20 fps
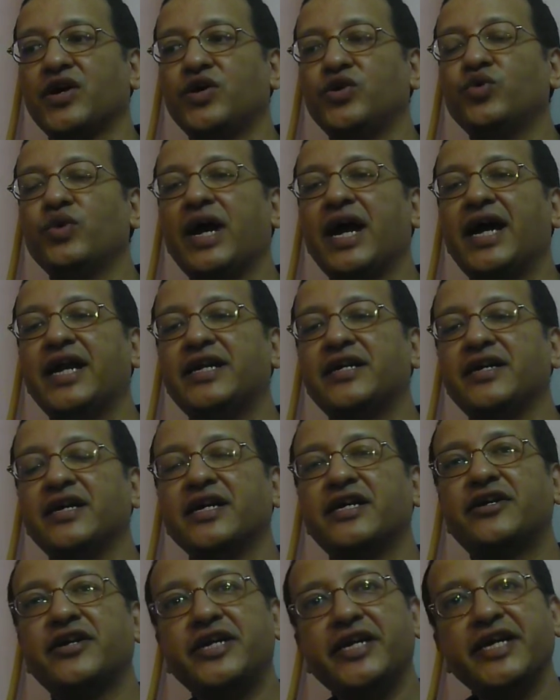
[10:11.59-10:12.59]
you had
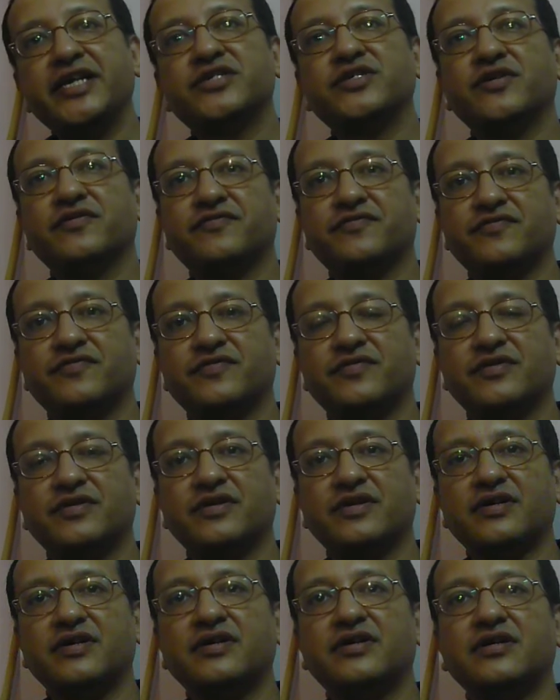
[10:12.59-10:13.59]
critiques of
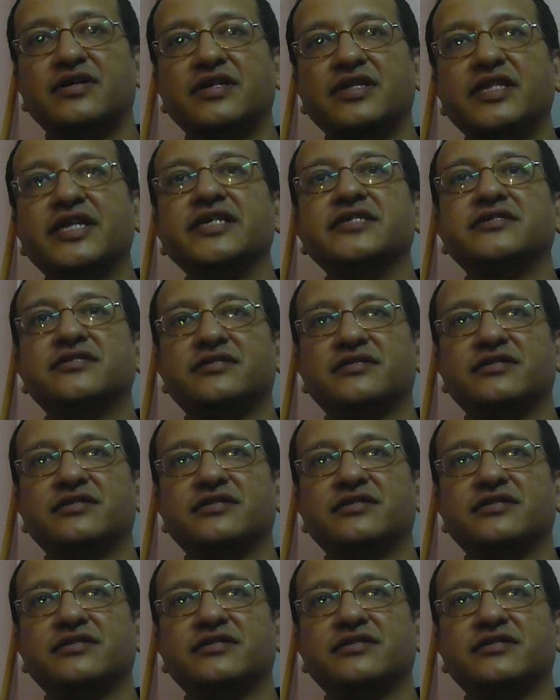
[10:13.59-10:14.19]
this.